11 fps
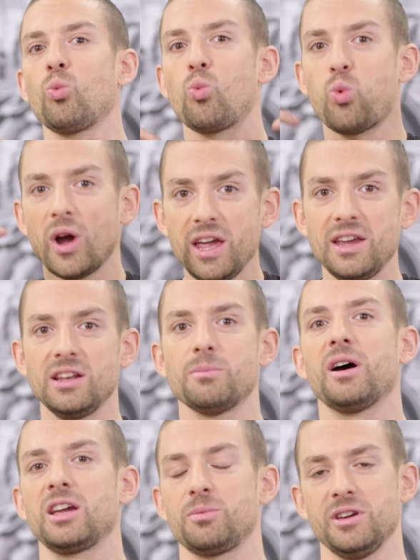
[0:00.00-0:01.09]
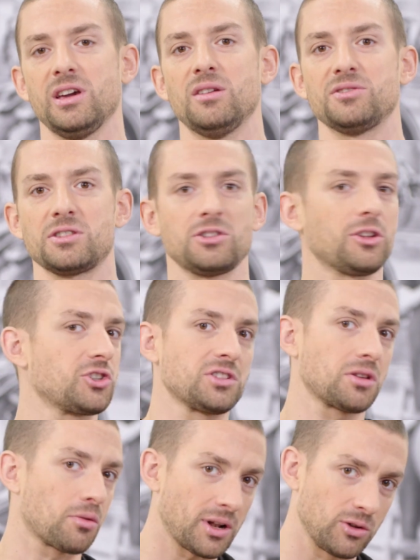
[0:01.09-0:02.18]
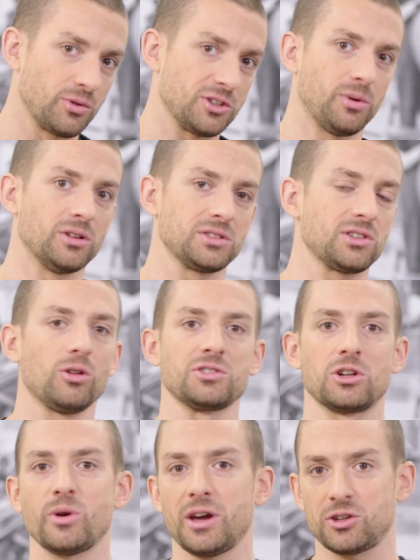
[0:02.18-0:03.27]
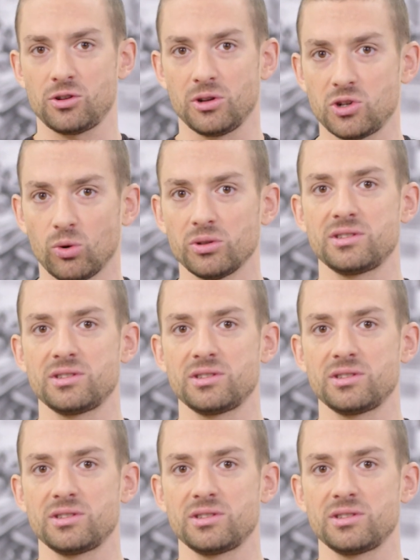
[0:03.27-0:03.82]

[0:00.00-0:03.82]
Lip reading: way the bike behaves. It's not just throttle response, it's also traction control,